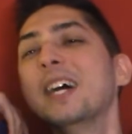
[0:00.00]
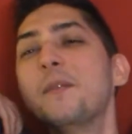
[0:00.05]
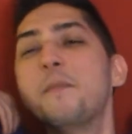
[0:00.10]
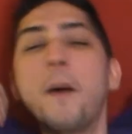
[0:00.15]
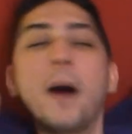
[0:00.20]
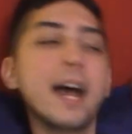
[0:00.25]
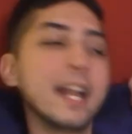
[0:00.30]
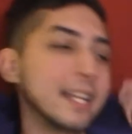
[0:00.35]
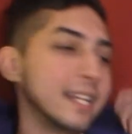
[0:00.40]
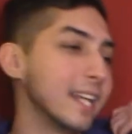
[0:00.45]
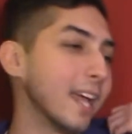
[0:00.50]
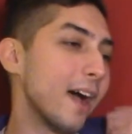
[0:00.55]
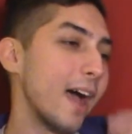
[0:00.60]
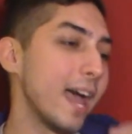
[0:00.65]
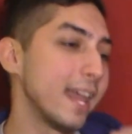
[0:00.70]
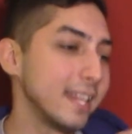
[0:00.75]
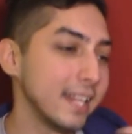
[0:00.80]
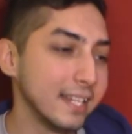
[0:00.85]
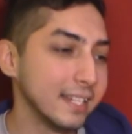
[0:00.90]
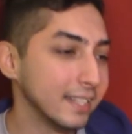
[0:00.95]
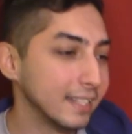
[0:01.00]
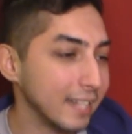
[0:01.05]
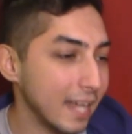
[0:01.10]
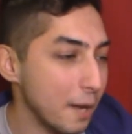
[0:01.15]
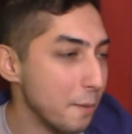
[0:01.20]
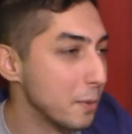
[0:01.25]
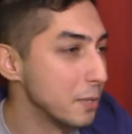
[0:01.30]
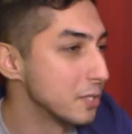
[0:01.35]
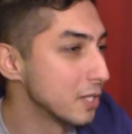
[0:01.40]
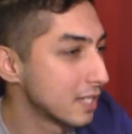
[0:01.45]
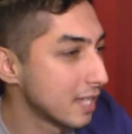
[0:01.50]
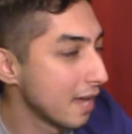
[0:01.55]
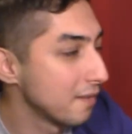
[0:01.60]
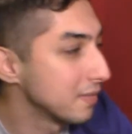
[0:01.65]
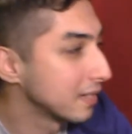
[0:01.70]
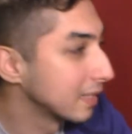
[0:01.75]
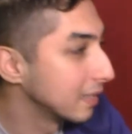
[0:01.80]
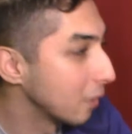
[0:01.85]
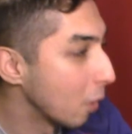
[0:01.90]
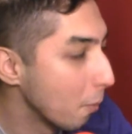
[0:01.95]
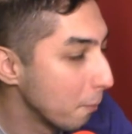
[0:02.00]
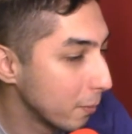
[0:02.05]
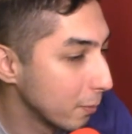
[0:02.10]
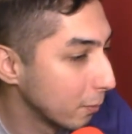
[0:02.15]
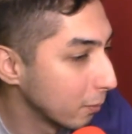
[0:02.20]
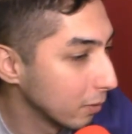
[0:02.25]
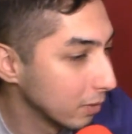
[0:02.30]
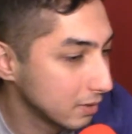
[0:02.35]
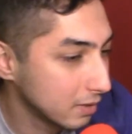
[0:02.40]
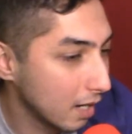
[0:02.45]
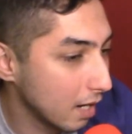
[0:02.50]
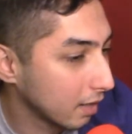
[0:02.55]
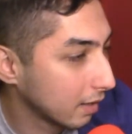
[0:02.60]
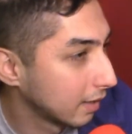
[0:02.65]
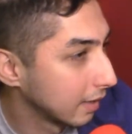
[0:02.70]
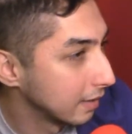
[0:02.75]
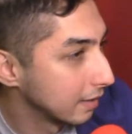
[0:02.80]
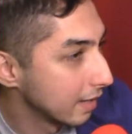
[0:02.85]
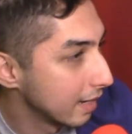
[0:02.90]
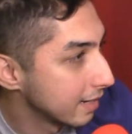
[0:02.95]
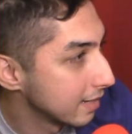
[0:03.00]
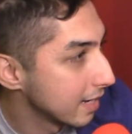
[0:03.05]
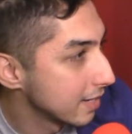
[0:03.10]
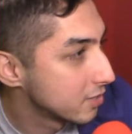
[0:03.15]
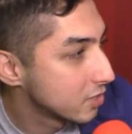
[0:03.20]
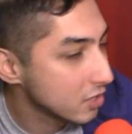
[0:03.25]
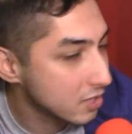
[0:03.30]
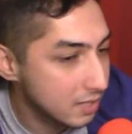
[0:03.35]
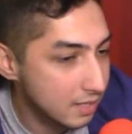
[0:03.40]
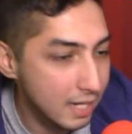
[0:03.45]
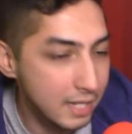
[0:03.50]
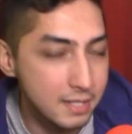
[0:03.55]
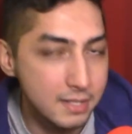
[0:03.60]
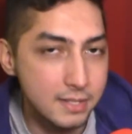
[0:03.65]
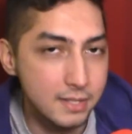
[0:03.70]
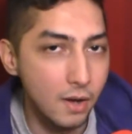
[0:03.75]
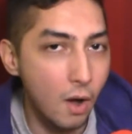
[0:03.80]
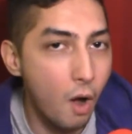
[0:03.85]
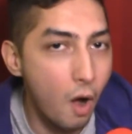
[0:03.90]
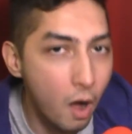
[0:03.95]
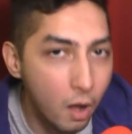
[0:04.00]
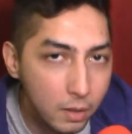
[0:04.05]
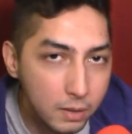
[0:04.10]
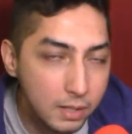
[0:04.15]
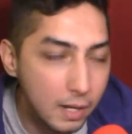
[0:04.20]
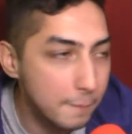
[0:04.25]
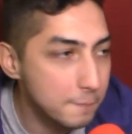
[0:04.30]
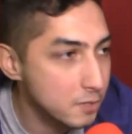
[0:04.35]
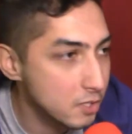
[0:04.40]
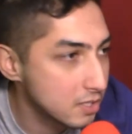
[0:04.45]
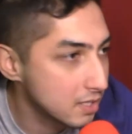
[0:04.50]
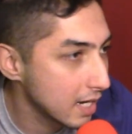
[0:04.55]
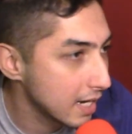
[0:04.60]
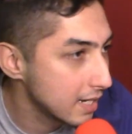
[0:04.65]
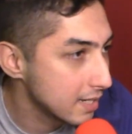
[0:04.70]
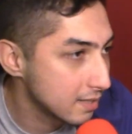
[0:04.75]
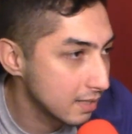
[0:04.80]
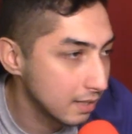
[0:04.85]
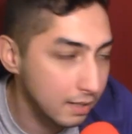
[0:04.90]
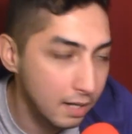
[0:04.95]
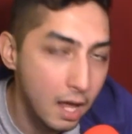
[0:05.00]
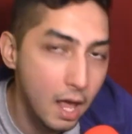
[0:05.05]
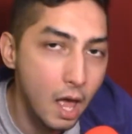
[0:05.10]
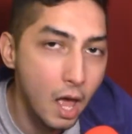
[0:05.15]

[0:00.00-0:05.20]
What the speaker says: But yeah, at the end of the day, we're just having an open world talk, and it's all comes to taste. And